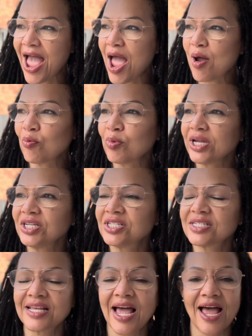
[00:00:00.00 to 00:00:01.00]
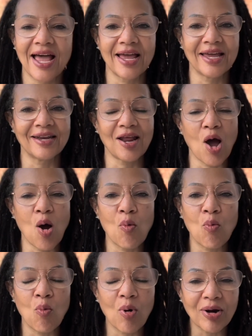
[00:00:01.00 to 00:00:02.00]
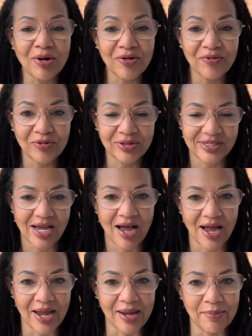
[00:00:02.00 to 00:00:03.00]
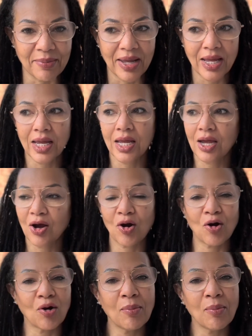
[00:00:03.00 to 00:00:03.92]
And we just had a wonderful time. Her